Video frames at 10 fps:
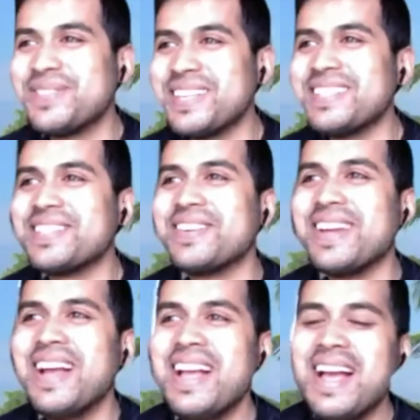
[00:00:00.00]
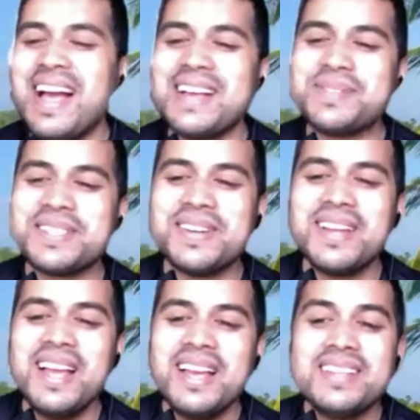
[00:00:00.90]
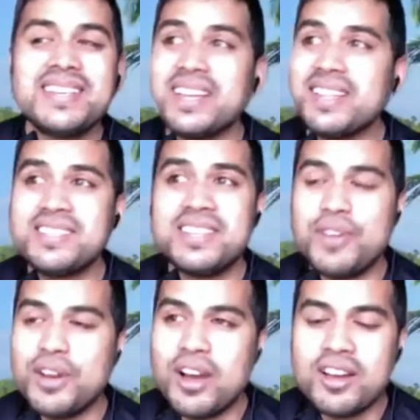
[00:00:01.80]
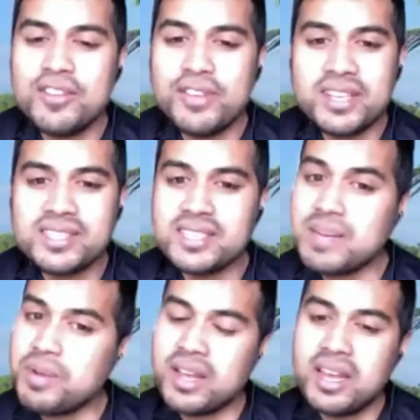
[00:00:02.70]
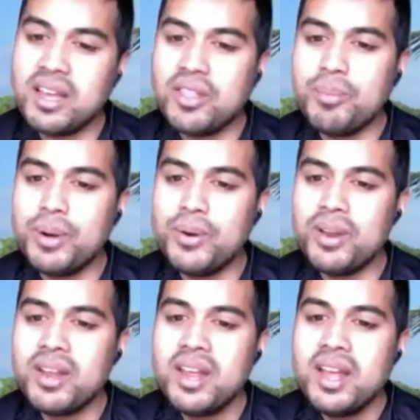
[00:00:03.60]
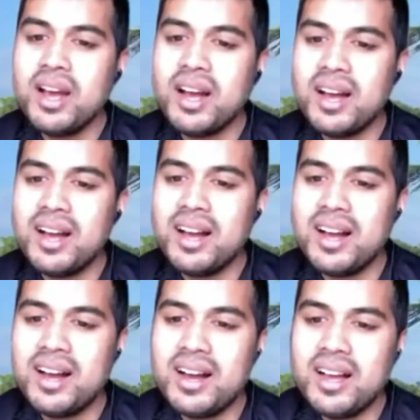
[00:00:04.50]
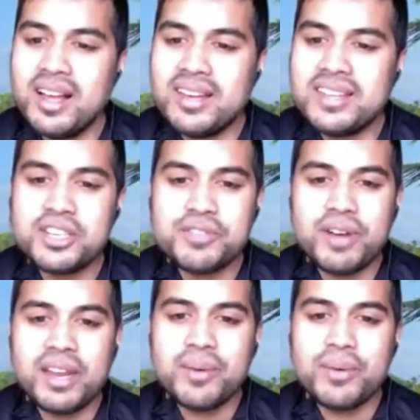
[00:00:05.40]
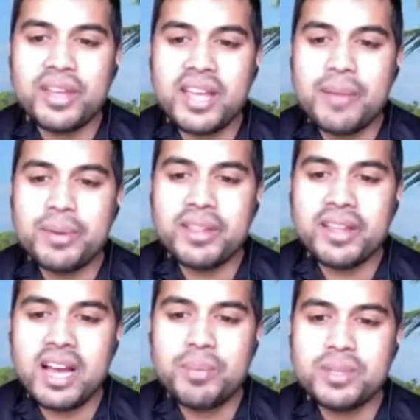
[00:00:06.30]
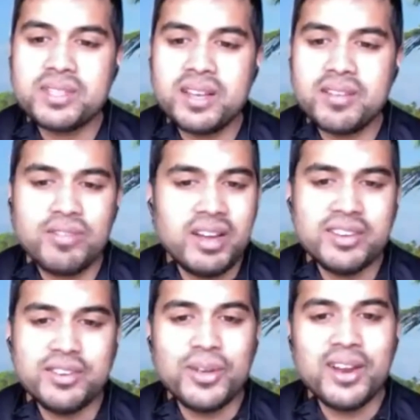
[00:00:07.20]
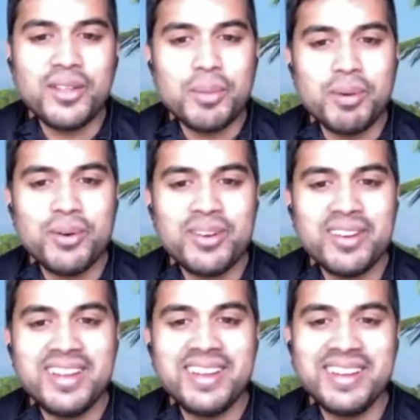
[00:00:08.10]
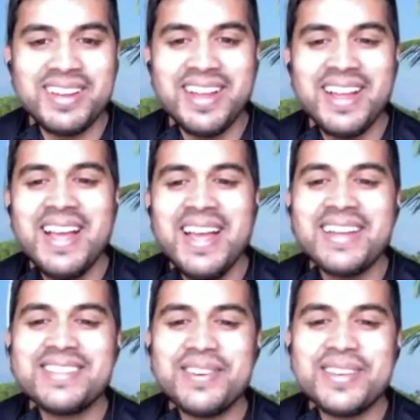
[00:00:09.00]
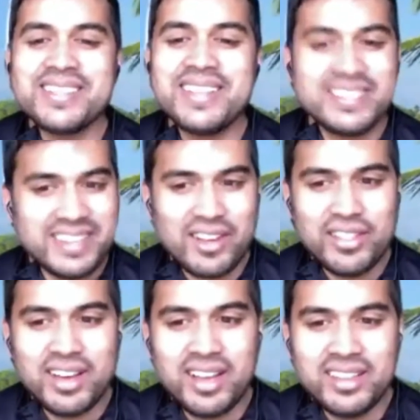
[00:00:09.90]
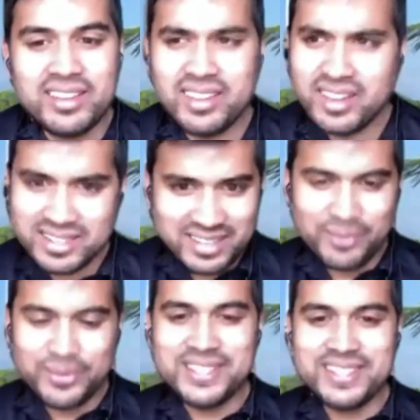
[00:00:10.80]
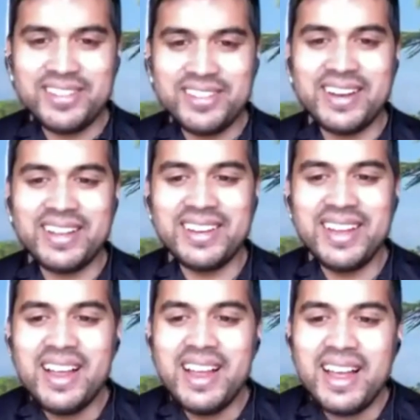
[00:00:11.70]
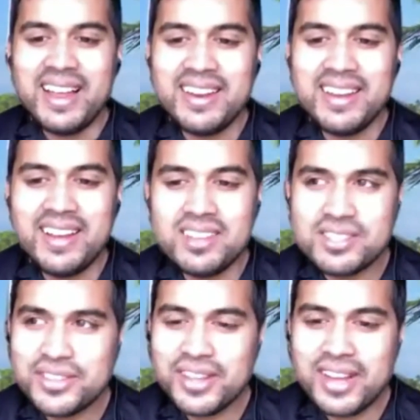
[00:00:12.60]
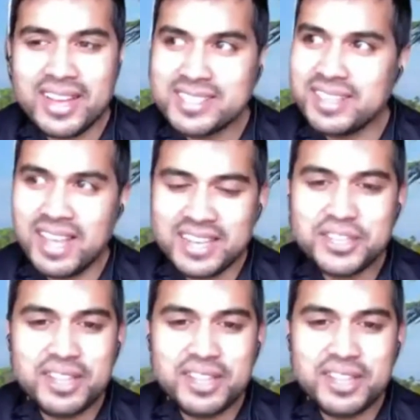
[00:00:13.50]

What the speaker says: century aspect to it. He said, like, "Listen, if you're not gonna fix this, I'm not getting on the boat." And he starts fighting with the captain, and the captain's like, "Fine, don't get on the boat." And so he's like, "Stay on the island," and the guy's like, "I will stay on the island." And so the guys, they actually